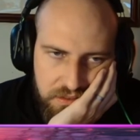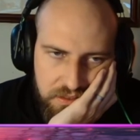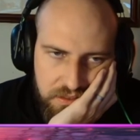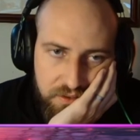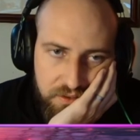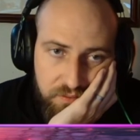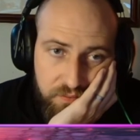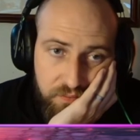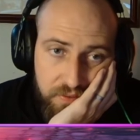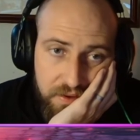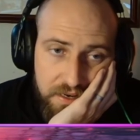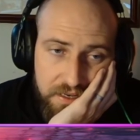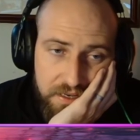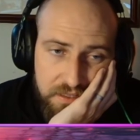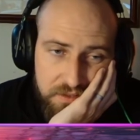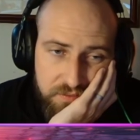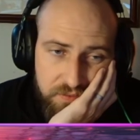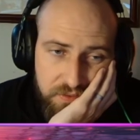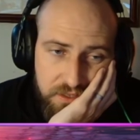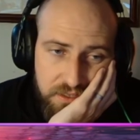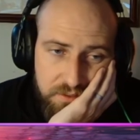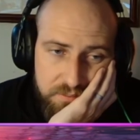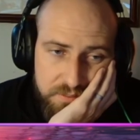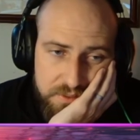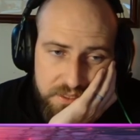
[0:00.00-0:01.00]
in fact, if
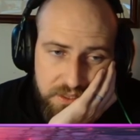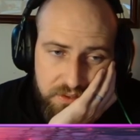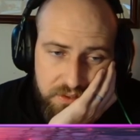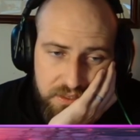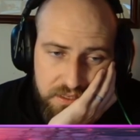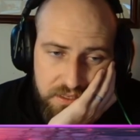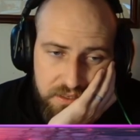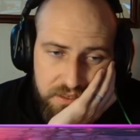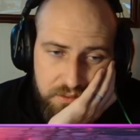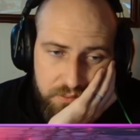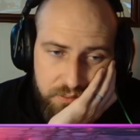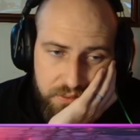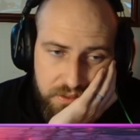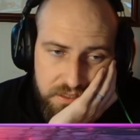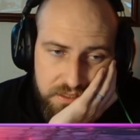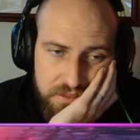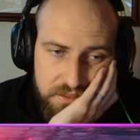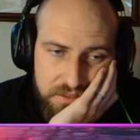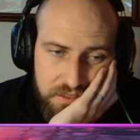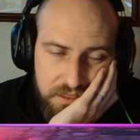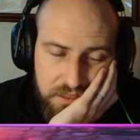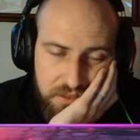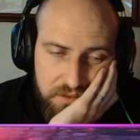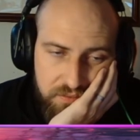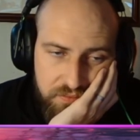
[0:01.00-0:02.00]
he comes out here, we can
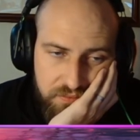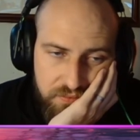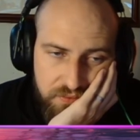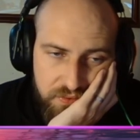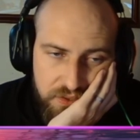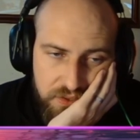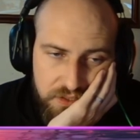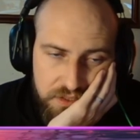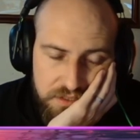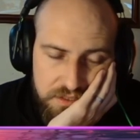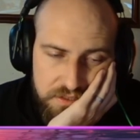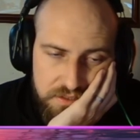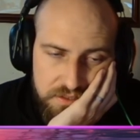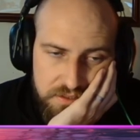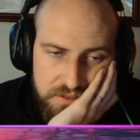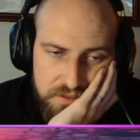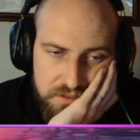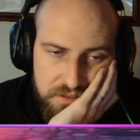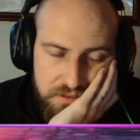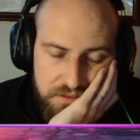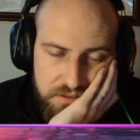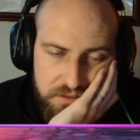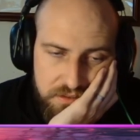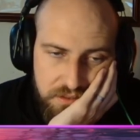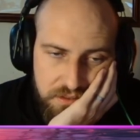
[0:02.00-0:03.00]
take
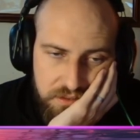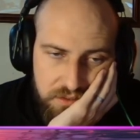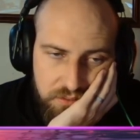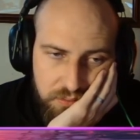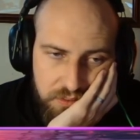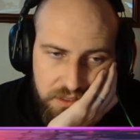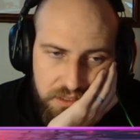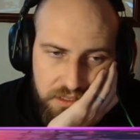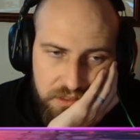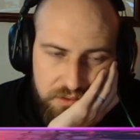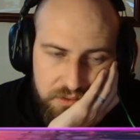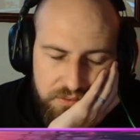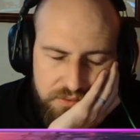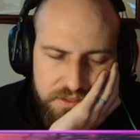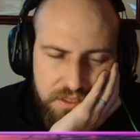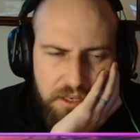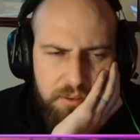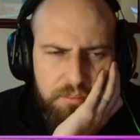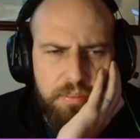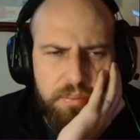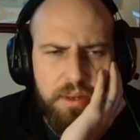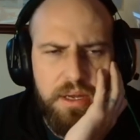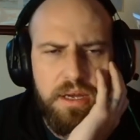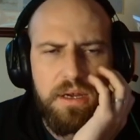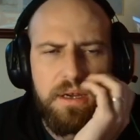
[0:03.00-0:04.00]
first so that we're not losing
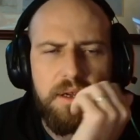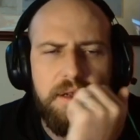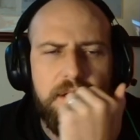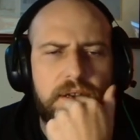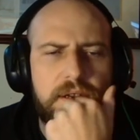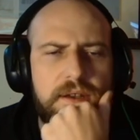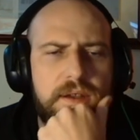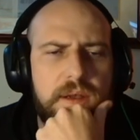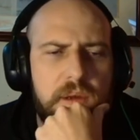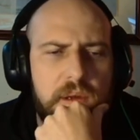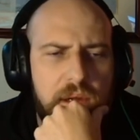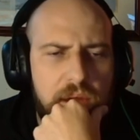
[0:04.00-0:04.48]
a pawn.